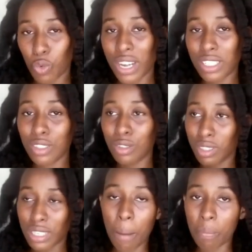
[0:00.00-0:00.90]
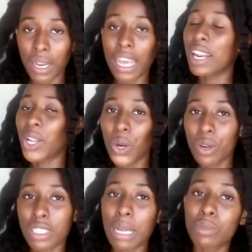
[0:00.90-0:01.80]
then I think it is
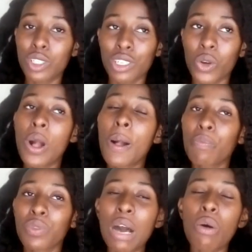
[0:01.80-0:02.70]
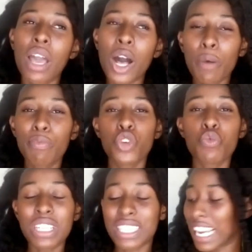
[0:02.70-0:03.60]
time that you have to switch
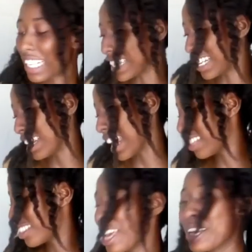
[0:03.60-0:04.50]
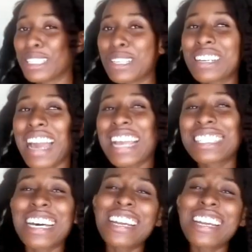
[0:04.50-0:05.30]
to something and learn something new